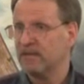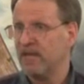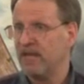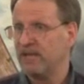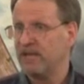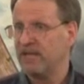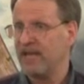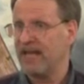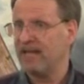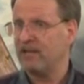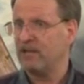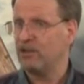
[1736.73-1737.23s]

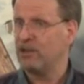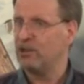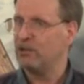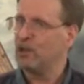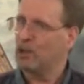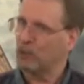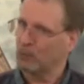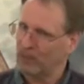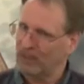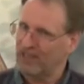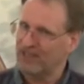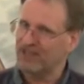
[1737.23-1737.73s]
And yet you
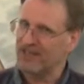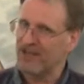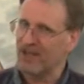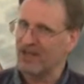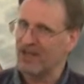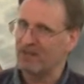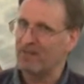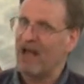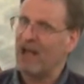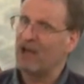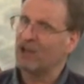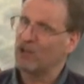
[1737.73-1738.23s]
don't really tell
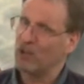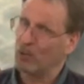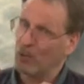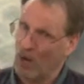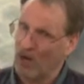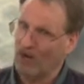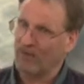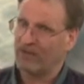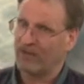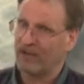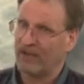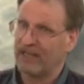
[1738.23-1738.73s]
them how you
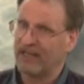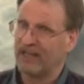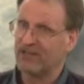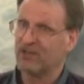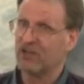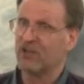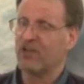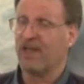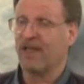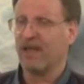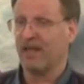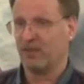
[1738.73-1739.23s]
are feeling
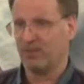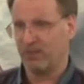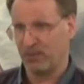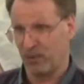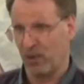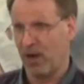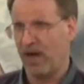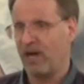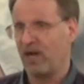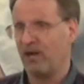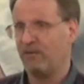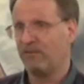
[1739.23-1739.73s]
so they can
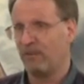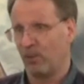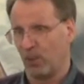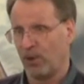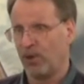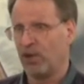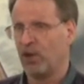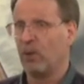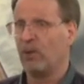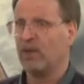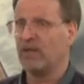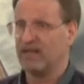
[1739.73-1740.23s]
pray
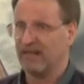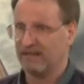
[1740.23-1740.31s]
for you and